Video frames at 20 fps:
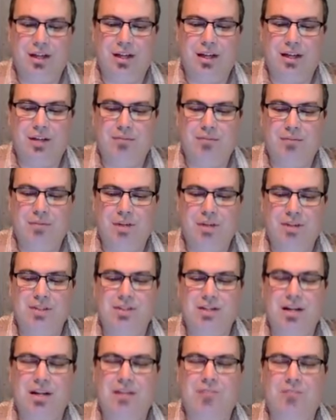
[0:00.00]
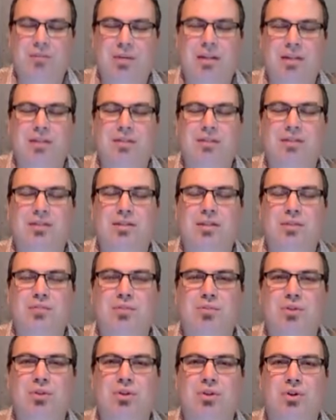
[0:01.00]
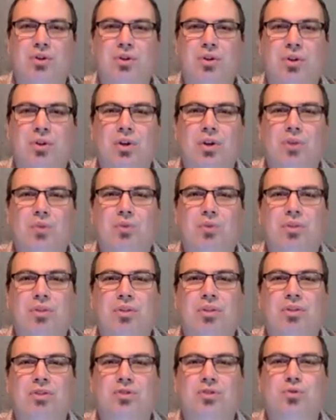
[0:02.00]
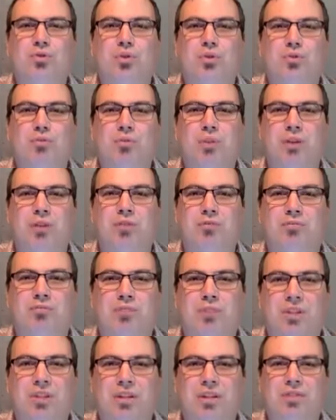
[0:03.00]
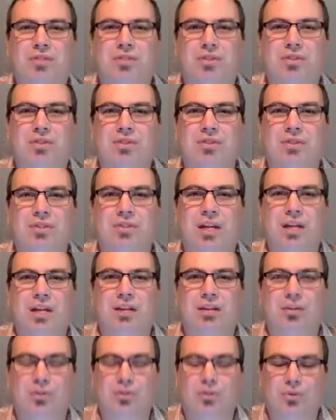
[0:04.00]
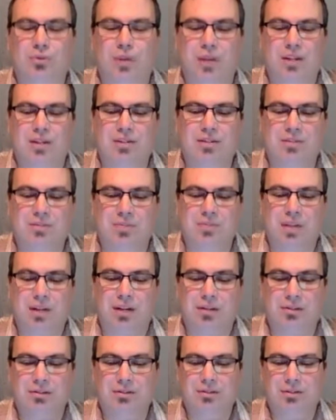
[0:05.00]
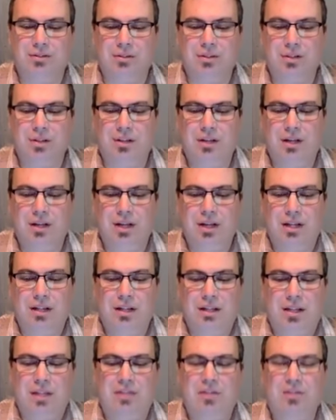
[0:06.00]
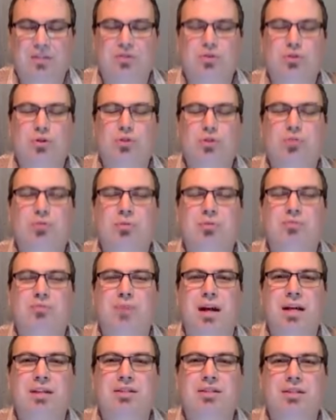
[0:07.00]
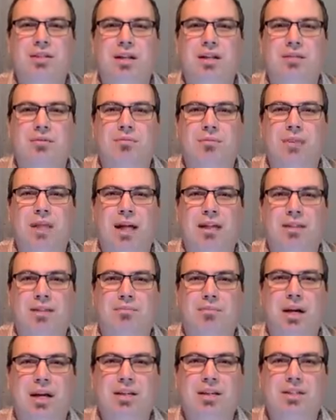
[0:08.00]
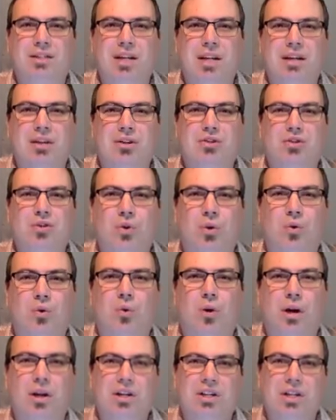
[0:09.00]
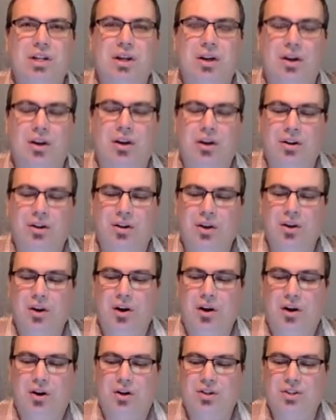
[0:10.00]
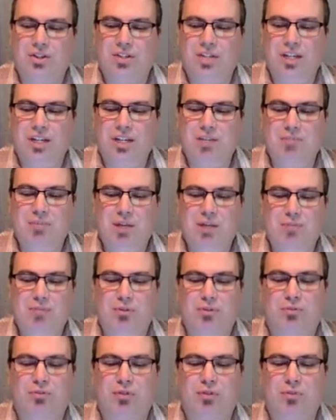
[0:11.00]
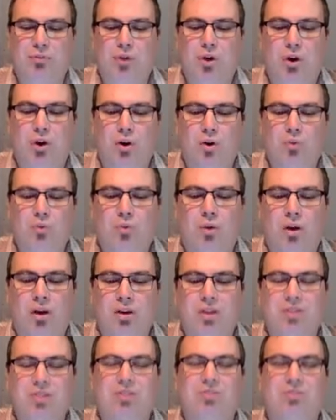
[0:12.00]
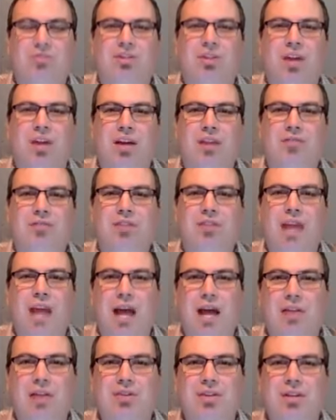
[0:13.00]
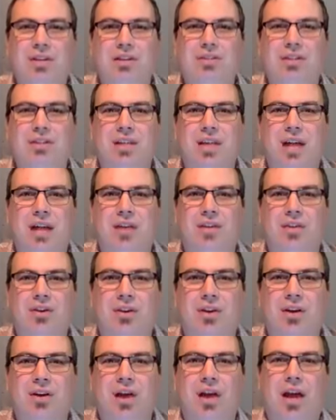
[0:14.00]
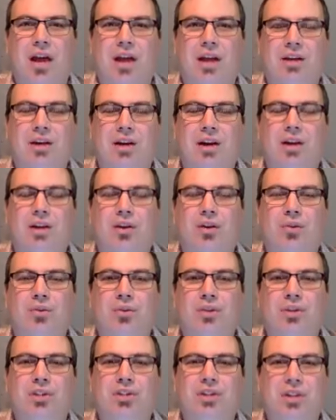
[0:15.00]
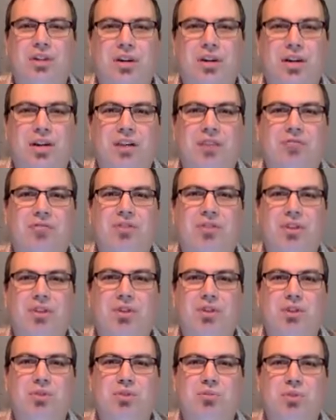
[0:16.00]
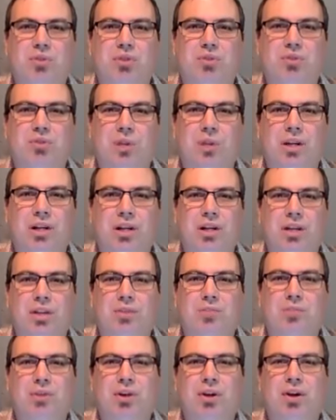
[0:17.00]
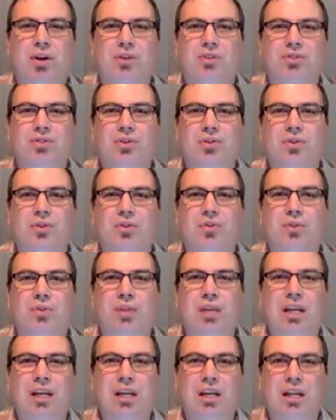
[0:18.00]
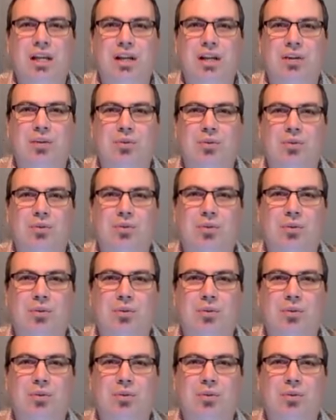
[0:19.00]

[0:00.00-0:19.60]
It must have been similar with this group of believers that Luke writes about, that this group of that the bystanders who are watching on are seeing people from all walks of life gathering together and not only sharing in fellowship with one another, but also eating